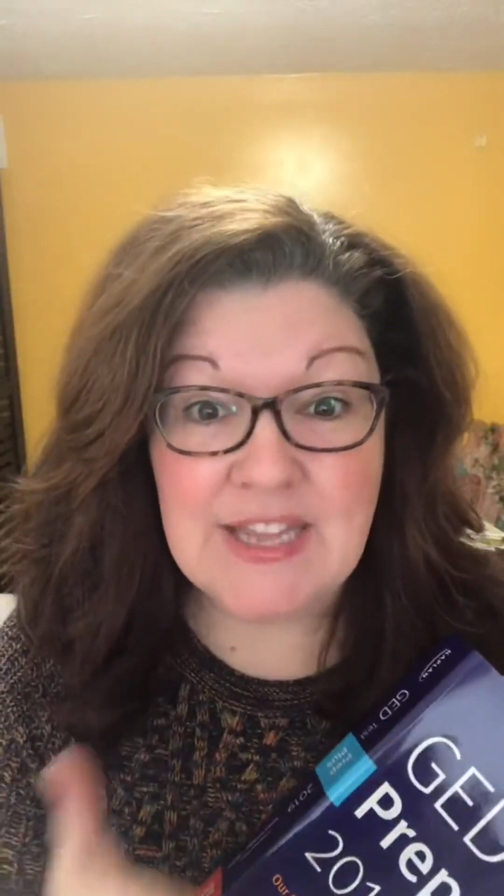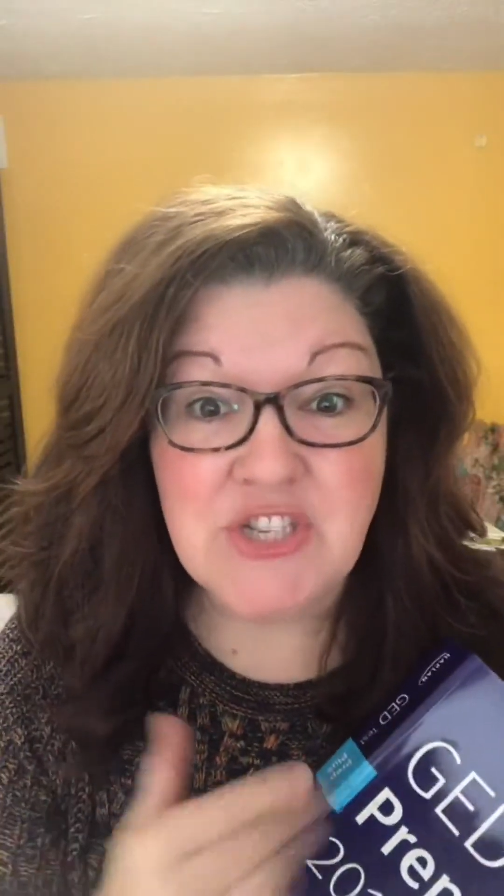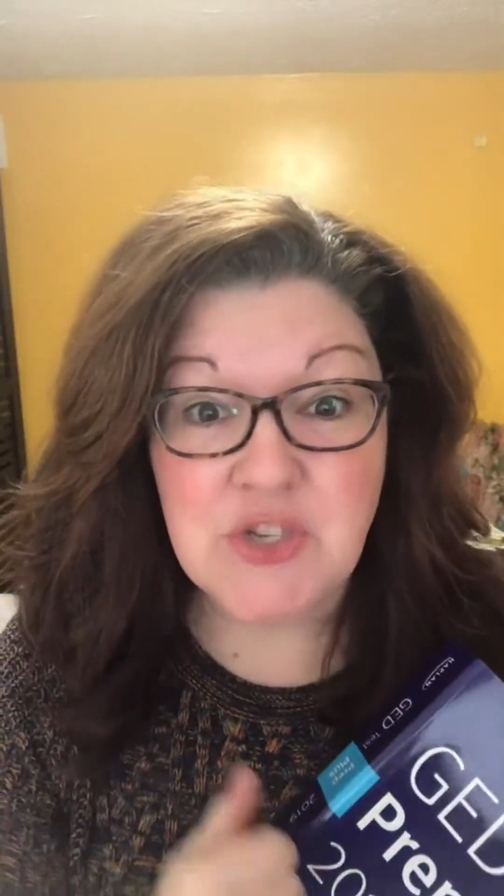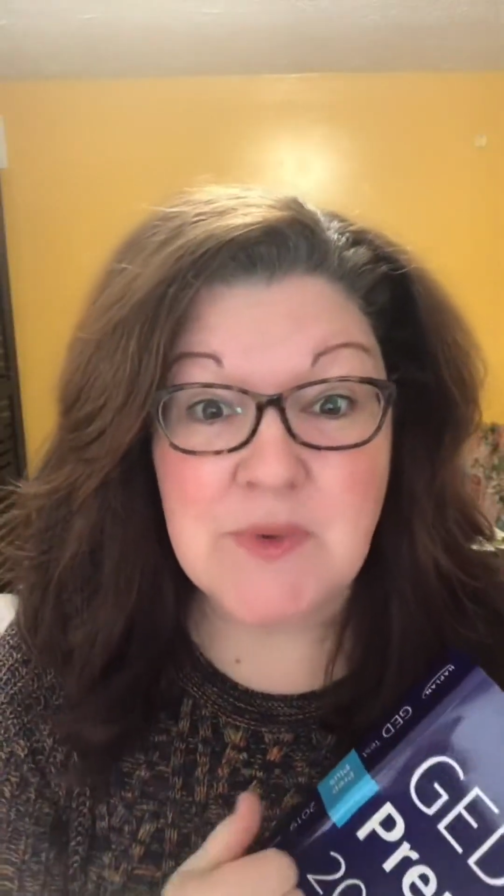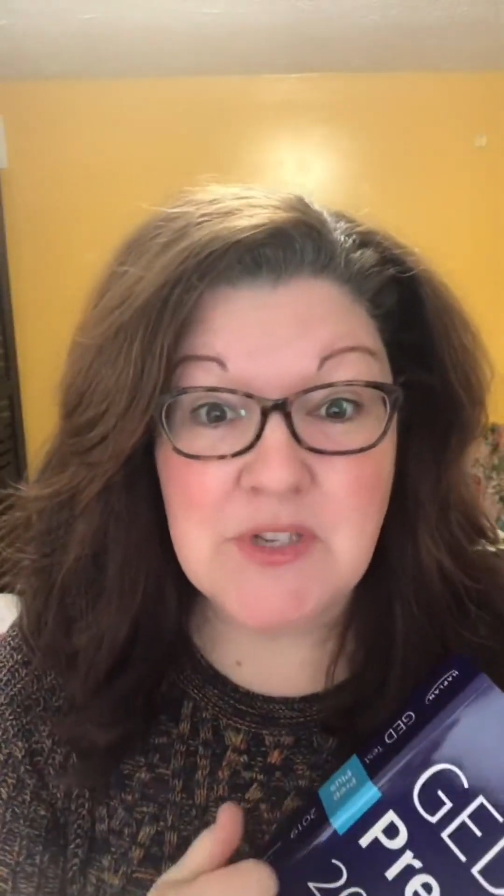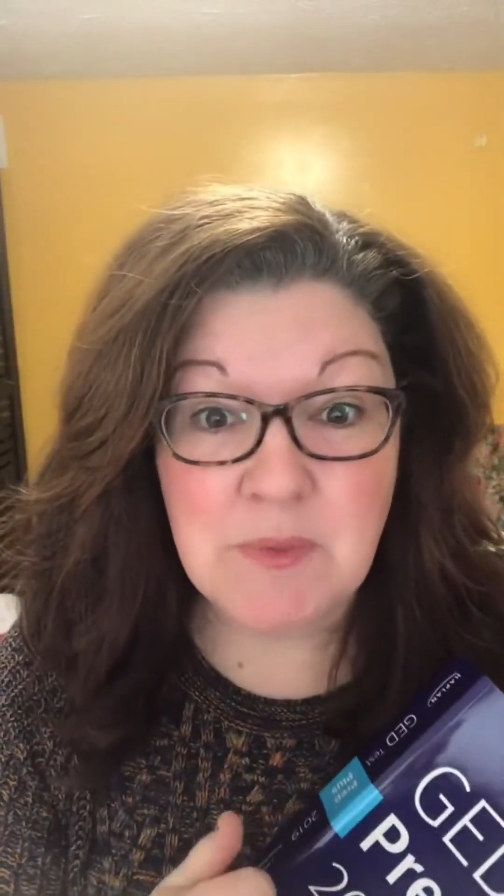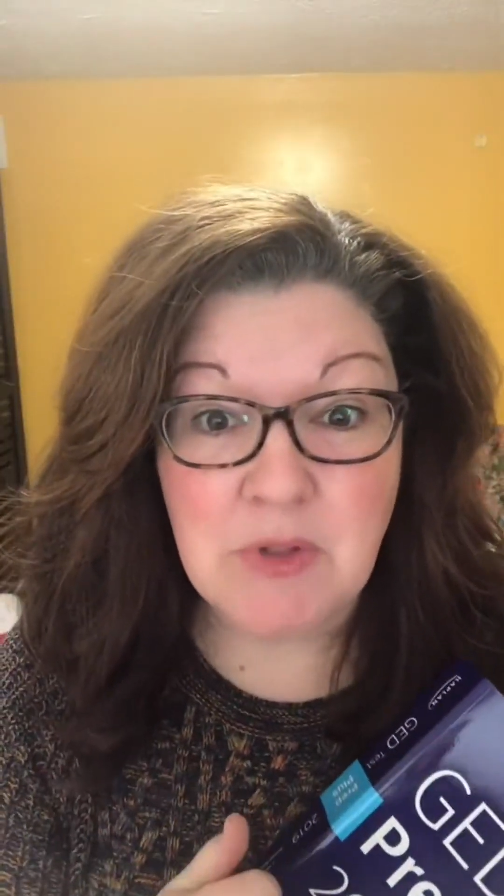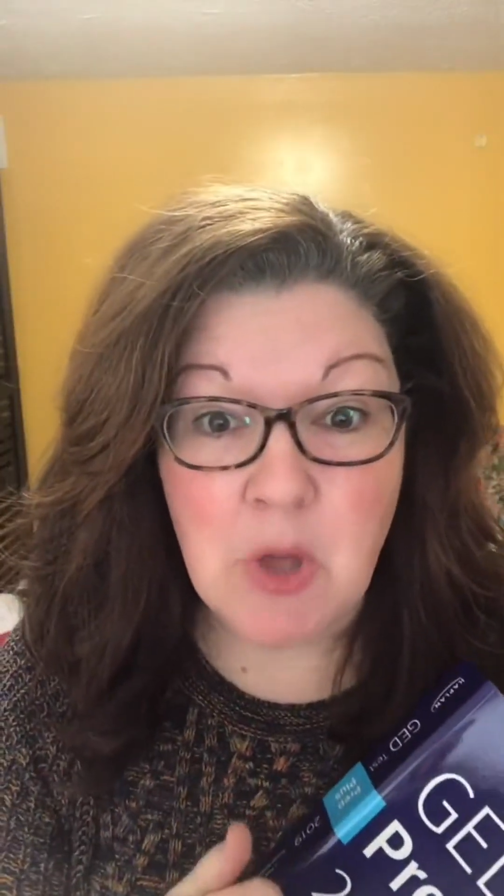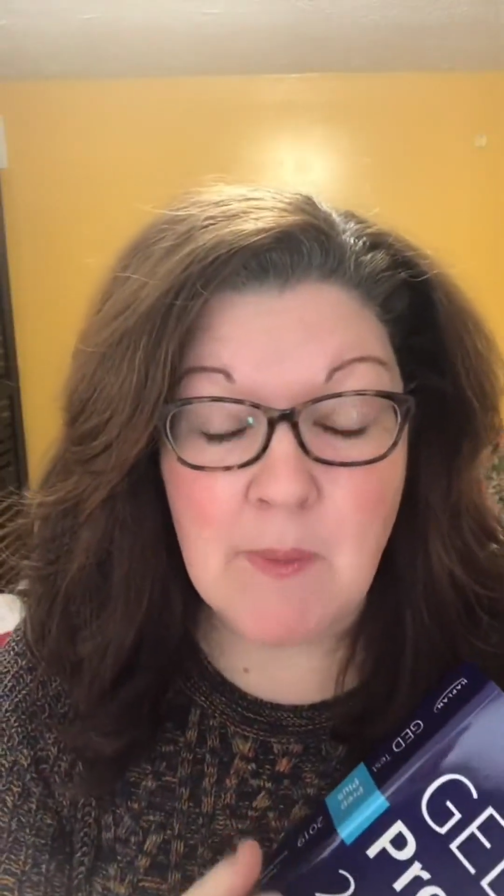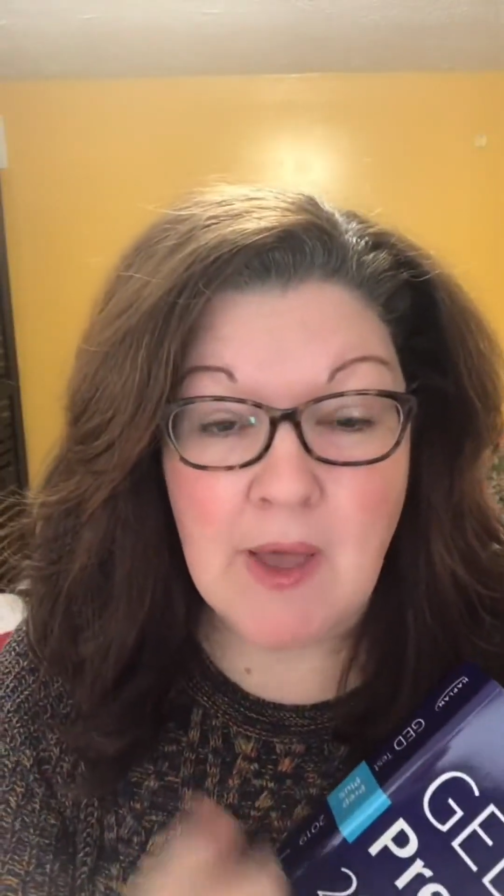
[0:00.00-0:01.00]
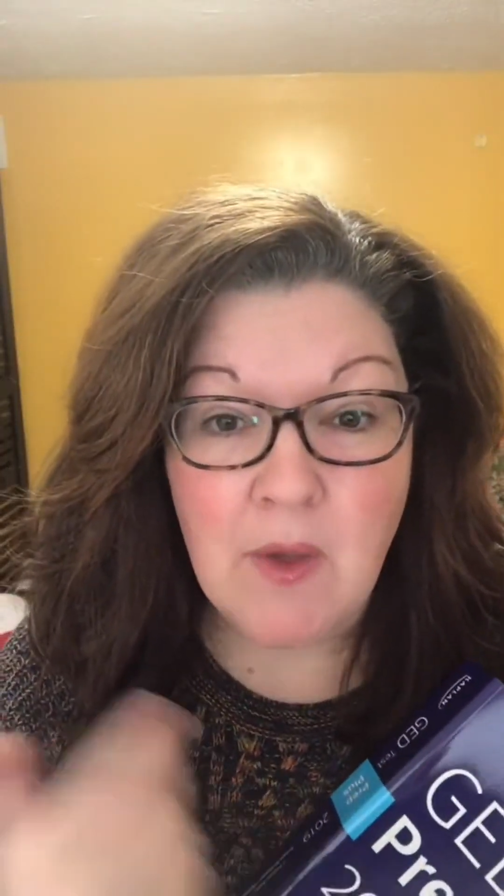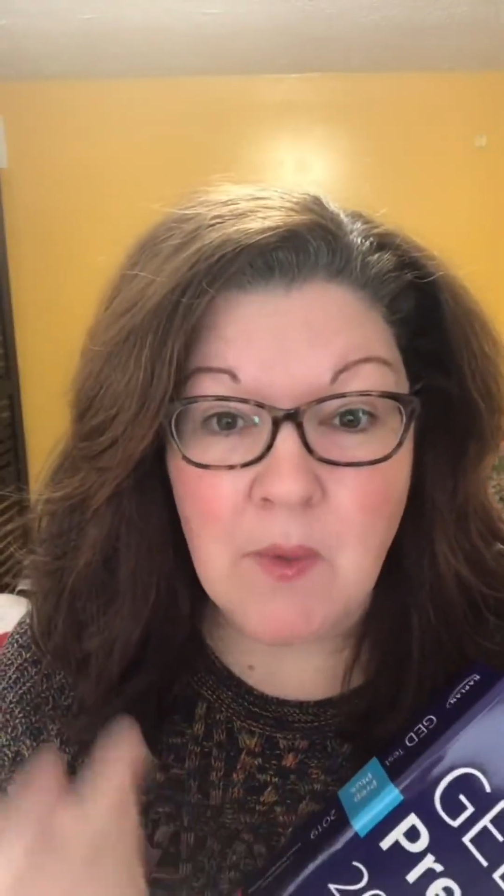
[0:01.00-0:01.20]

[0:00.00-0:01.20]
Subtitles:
issue a diploma